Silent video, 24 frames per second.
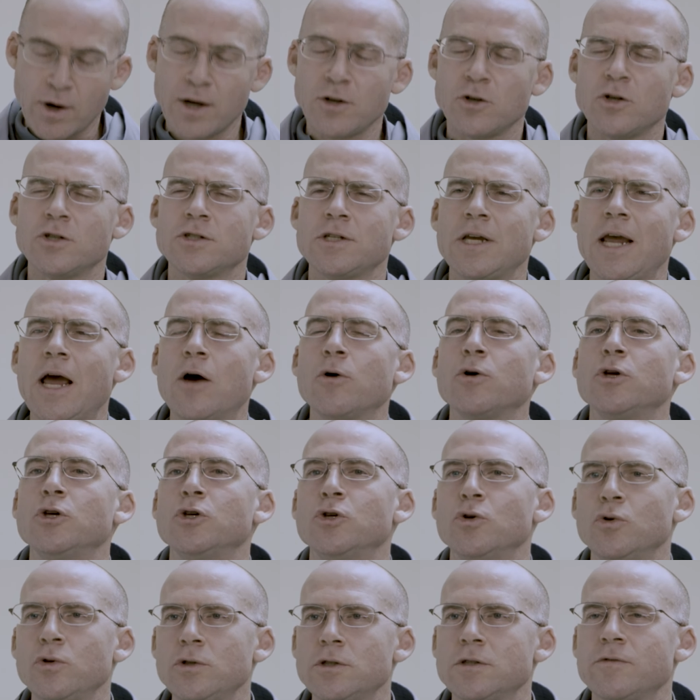Right? You see how
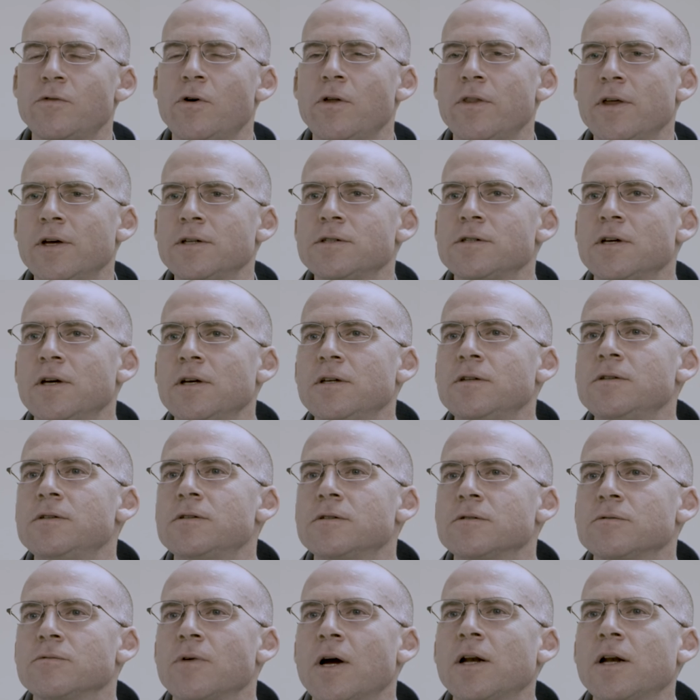useful this is?